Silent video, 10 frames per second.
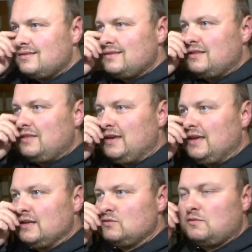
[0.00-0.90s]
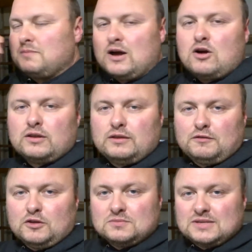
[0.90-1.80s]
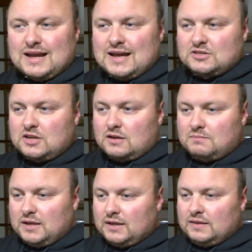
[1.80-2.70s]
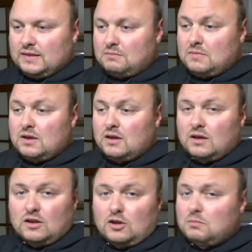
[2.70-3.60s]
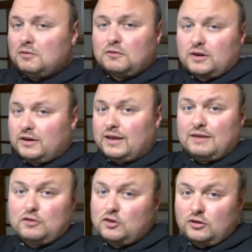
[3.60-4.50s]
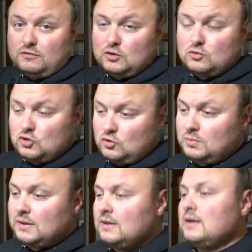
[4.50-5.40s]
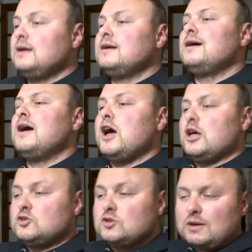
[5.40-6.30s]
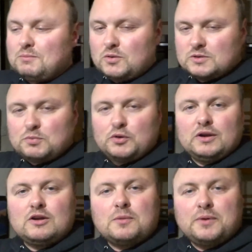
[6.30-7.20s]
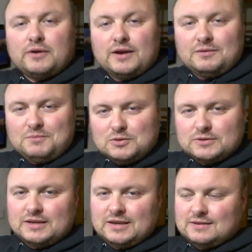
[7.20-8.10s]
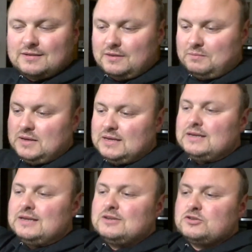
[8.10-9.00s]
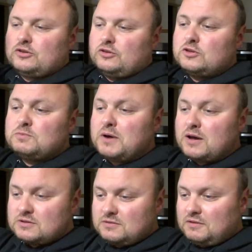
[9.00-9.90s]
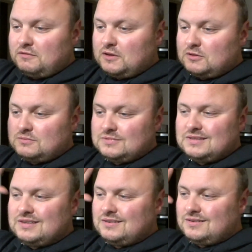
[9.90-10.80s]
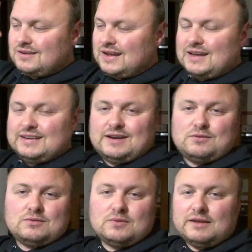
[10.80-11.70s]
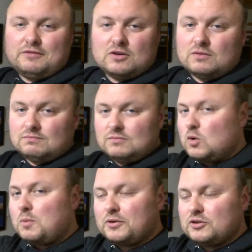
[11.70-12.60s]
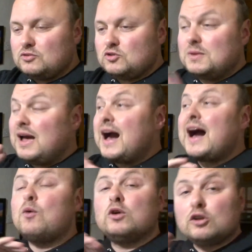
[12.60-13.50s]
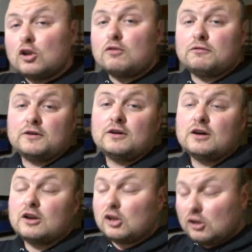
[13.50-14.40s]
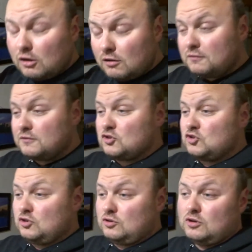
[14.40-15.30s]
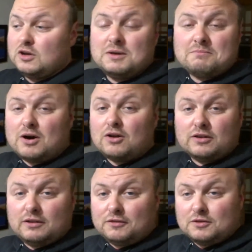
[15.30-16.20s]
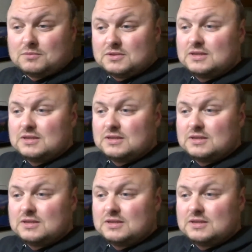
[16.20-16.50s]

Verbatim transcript: The thing is, with my holiday films, I started making them long before I'd ever heard of YouTube, and so I'm always putting copyrighted music into them. So those parts of the films I doubt will ever go up on YouTube. I would love, love to show my holiday films.